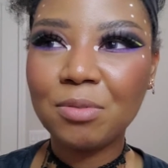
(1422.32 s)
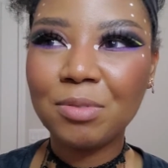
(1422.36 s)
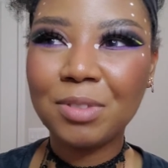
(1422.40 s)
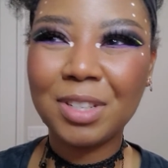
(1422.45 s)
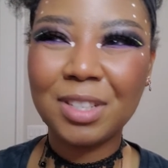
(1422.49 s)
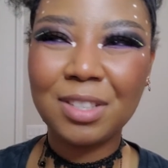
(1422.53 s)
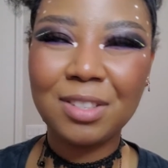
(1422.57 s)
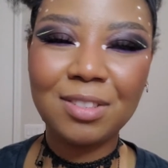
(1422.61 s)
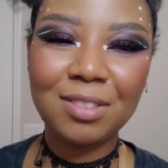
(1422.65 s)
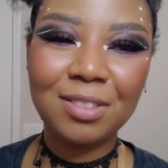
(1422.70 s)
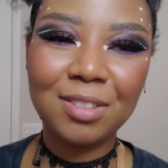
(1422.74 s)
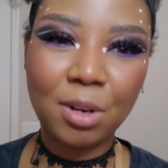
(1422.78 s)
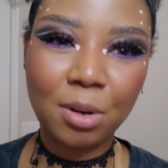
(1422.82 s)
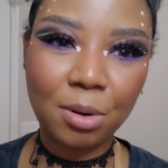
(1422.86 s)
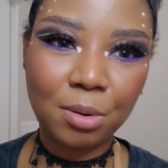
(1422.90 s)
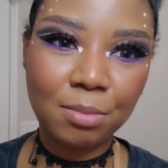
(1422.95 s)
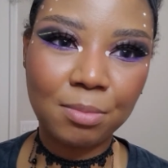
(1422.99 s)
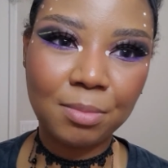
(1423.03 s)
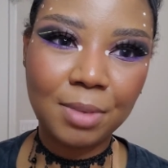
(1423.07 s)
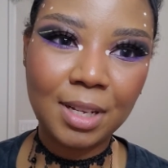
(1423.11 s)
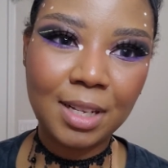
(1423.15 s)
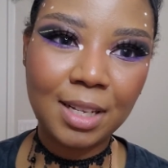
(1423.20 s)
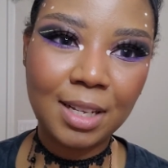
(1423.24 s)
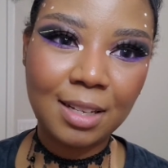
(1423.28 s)
because, you know,
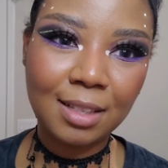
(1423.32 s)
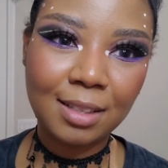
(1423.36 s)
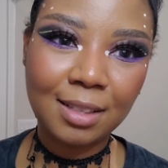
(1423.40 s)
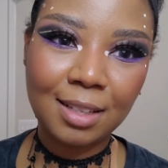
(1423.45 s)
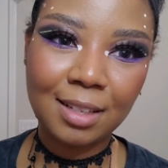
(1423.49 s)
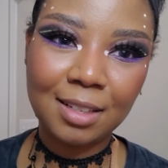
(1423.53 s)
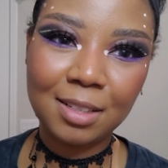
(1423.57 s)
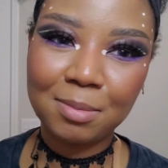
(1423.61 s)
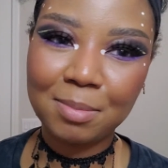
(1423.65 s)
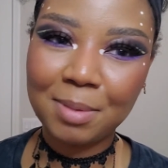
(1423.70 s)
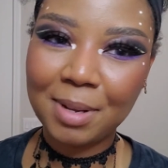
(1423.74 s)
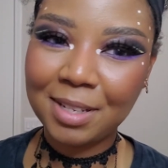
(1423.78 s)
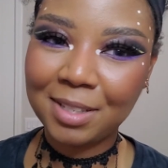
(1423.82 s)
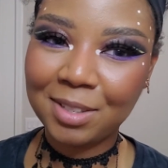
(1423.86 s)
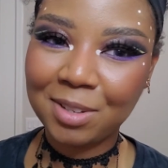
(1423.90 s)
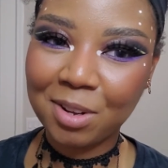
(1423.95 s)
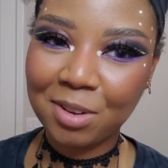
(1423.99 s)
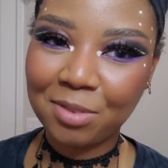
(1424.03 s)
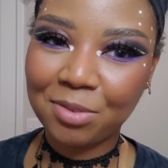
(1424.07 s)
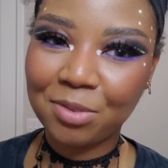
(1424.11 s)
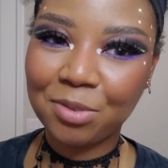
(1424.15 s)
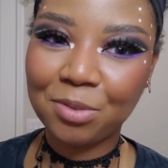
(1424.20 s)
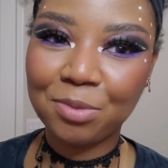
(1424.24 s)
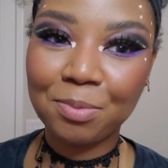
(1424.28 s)
making things based
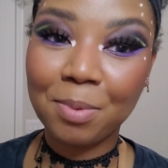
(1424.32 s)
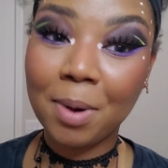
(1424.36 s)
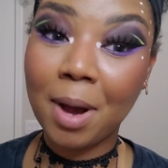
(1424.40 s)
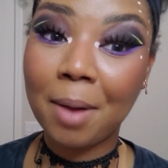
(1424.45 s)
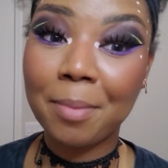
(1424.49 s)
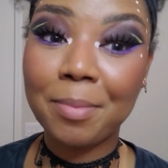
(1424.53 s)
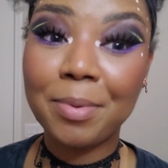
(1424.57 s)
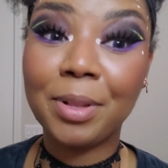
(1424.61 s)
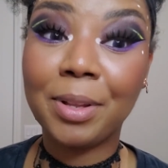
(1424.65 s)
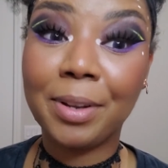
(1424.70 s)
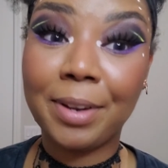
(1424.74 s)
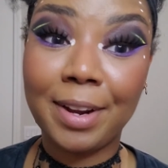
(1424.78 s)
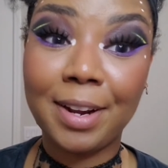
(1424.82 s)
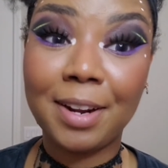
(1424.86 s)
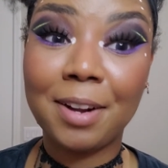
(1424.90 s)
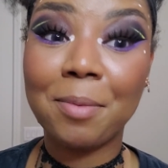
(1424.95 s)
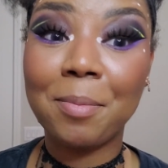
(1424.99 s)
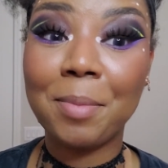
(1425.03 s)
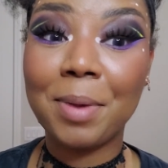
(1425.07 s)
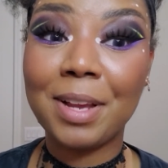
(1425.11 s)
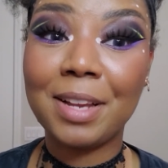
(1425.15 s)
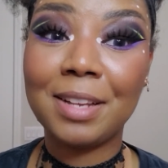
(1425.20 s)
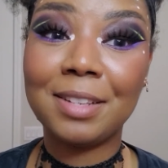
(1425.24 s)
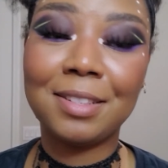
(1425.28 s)
off of popular
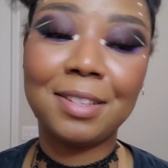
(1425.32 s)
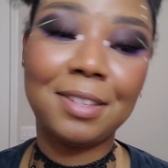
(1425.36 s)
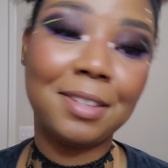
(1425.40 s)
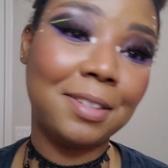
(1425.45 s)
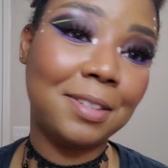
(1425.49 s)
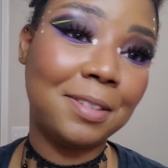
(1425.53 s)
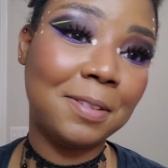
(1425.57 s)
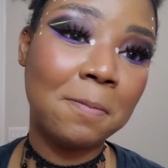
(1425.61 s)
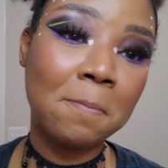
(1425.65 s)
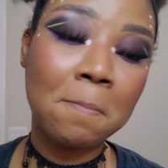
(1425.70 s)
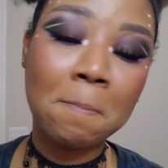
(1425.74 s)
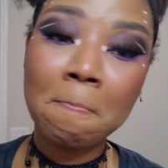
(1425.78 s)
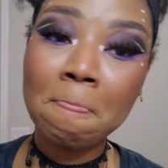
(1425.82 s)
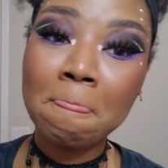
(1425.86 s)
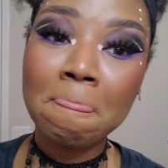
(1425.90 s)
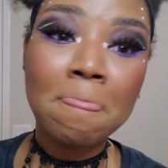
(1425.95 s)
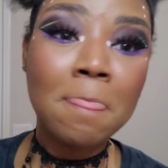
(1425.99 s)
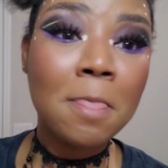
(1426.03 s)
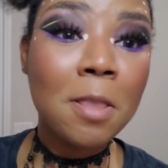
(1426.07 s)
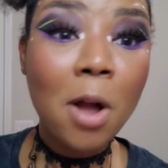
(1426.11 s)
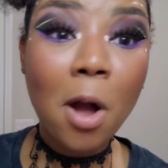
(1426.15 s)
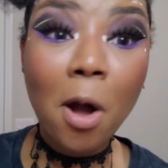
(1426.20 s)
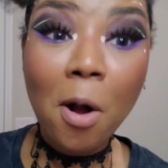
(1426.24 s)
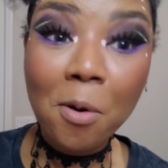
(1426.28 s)
animes is
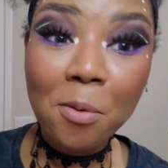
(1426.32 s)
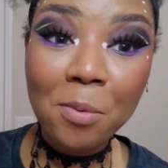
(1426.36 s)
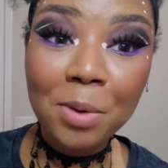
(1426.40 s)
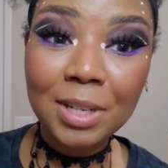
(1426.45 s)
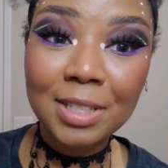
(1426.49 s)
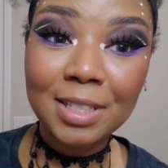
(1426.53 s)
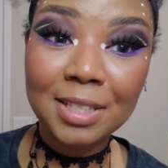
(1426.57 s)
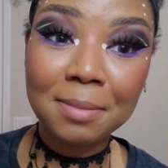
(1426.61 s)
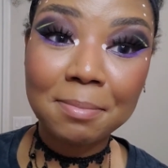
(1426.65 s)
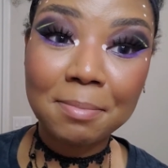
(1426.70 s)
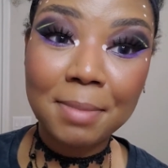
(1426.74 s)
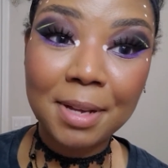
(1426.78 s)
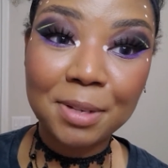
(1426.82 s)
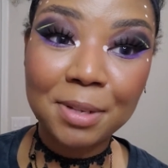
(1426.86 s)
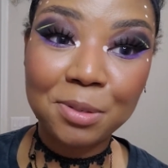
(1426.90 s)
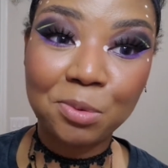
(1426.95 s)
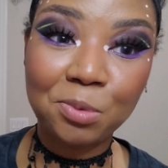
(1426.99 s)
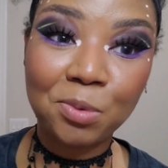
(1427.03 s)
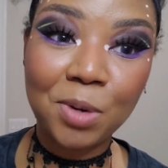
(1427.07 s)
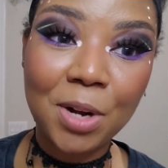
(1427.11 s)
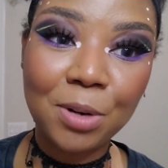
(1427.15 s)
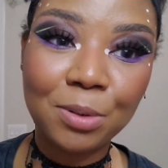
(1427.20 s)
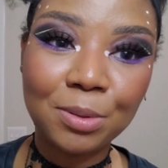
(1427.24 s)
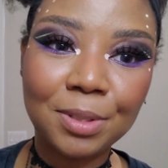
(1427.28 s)
always the best
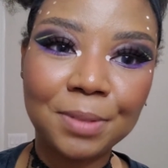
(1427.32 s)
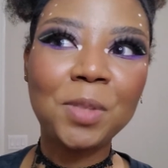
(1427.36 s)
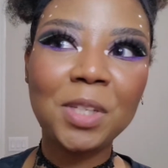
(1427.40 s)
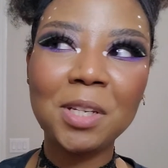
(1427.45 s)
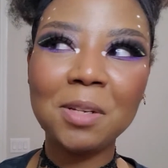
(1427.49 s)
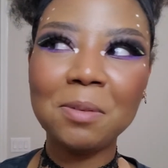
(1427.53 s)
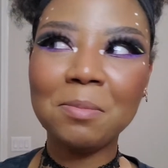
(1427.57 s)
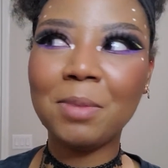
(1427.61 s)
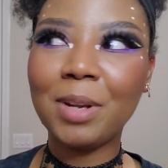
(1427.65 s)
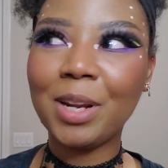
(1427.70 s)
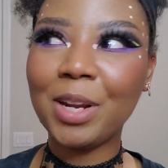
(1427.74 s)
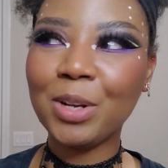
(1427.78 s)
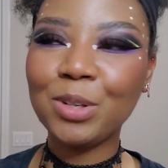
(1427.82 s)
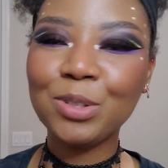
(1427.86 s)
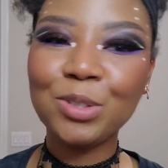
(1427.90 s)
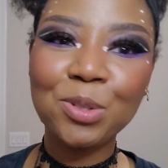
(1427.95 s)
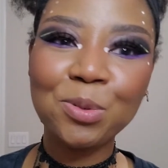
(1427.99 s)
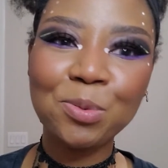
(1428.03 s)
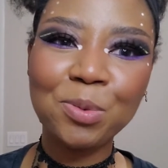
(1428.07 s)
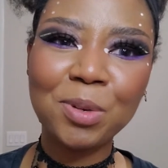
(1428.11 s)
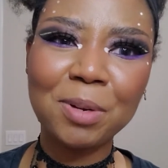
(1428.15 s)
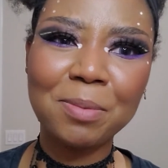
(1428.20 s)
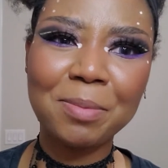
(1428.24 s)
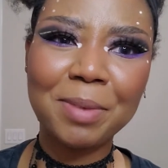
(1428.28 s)
route. But I
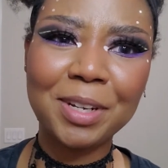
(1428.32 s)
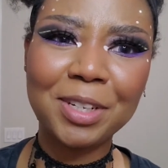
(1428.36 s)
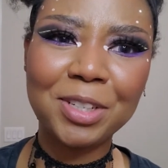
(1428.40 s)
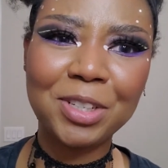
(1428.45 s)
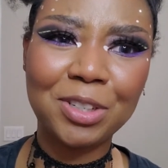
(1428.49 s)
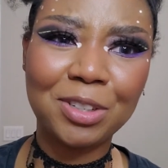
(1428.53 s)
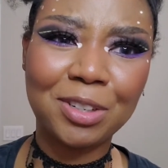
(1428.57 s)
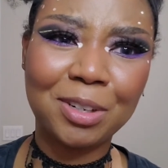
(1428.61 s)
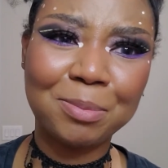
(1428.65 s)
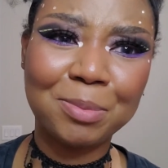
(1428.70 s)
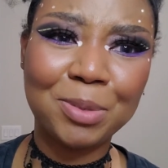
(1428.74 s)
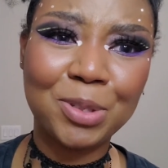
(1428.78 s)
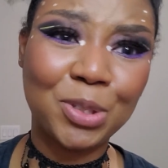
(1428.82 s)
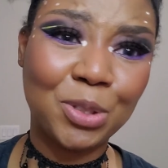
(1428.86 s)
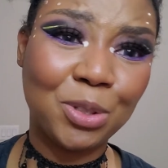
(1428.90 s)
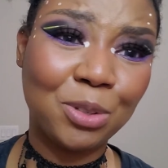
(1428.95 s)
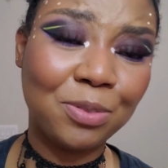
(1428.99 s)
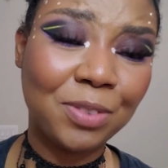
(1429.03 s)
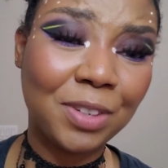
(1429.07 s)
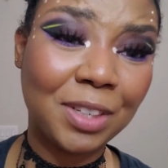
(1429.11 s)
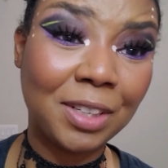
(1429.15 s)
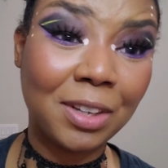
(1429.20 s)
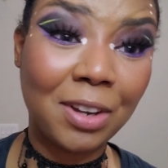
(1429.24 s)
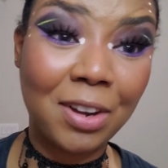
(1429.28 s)
also want to make sure I'm
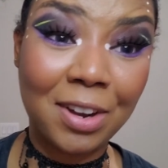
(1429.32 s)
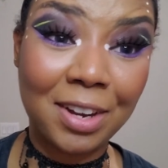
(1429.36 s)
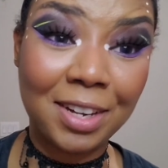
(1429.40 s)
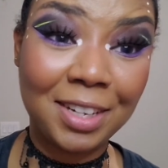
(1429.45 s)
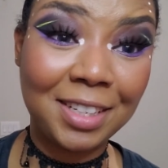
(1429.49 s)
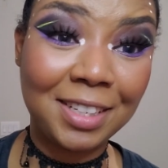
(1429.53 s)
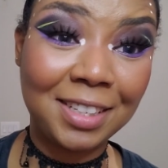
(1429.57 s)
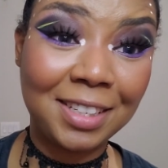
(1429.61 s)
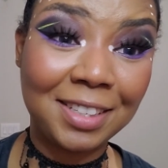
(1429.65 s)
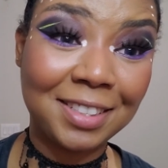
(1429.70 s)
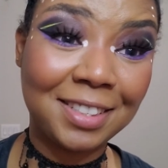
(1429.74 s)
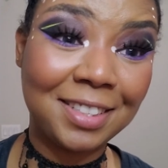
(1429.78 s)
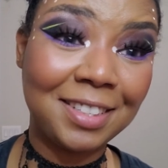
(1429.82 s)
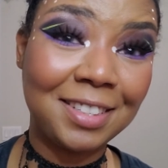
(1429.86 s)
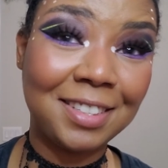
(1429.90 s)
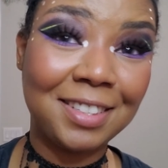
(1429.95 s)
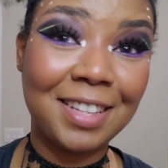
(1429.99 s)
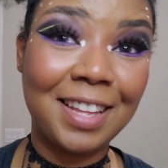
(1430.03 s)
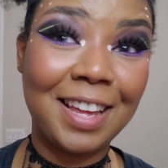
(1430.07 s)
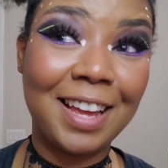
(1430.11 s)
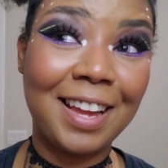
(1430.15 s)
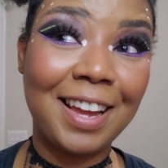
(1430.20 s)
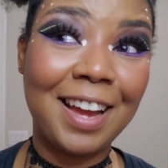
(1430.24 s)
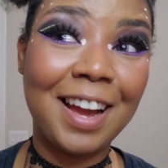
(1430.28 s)
serving audiences
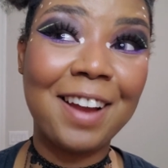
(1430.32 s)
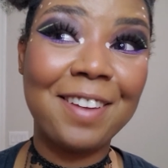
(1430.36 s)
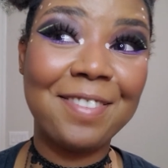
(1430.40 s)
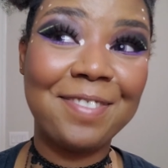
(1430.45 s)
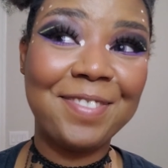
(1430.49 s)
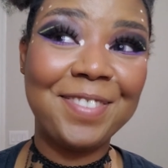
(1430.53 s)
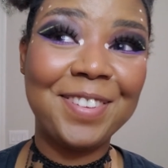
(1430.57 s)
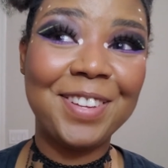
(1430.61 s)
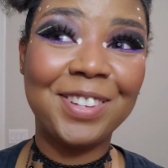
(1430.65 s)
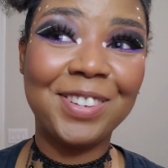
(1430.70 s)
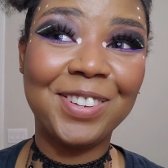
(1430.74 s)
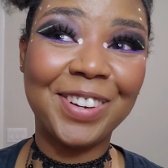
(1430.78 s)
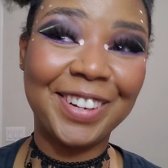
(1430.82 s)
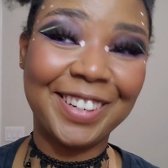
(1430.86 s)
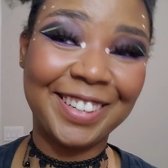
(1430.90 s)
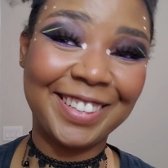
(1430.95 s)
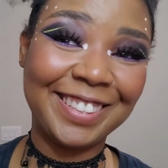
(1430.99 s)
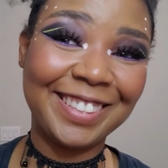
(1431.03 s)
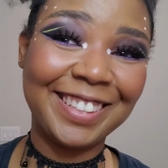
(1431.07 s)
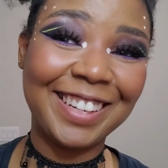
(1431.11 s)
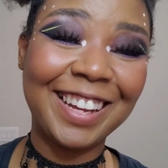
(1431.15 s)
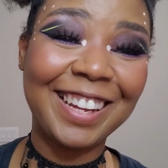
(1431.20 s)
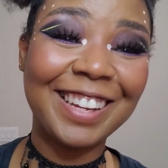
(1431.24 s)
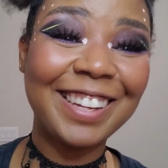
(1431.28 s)
that I feel are
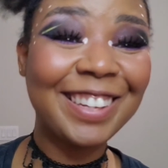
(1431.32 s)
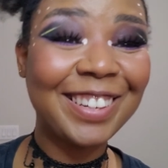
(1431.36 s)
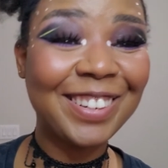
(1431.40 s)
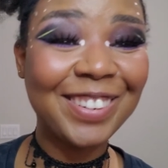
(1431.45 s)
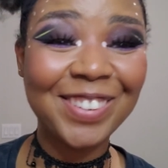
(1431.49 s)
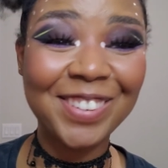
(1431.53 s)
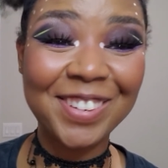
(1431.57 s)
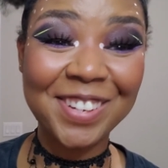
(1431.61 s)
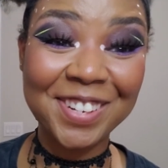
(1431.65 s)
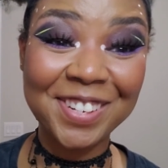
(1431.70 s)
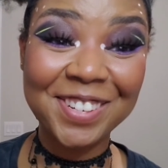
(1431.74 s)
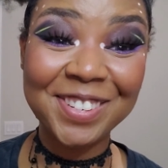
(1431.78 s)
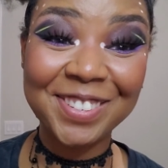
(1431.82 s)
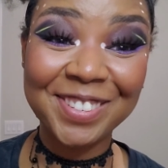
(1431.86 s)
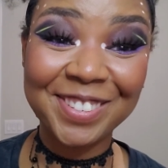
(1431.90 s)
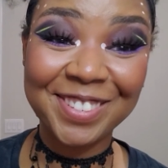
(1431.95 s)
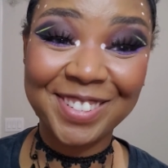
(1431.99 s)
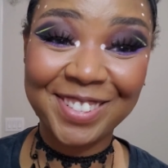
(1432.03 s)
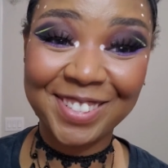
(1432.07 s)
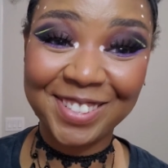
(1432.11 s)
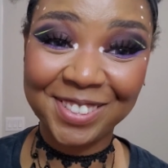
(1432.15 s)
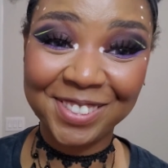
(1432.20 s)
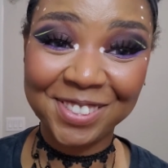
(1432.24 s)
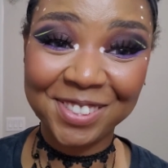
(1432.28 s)
a little
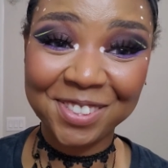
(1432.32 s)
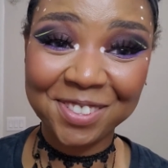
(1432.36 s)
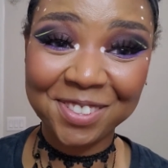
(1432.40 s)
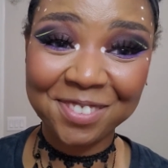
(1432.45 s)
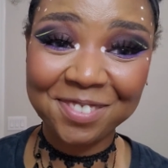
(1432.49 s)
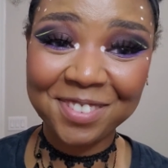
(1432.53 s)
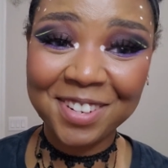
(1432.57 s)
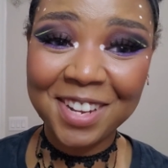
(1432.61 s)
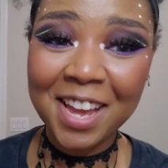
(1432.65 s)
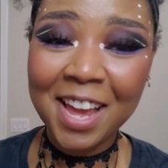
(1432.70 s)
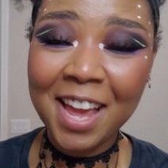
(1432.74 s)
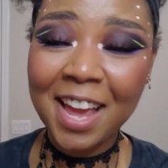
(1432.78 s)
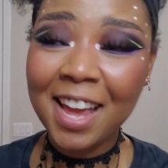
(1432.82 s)
underserved.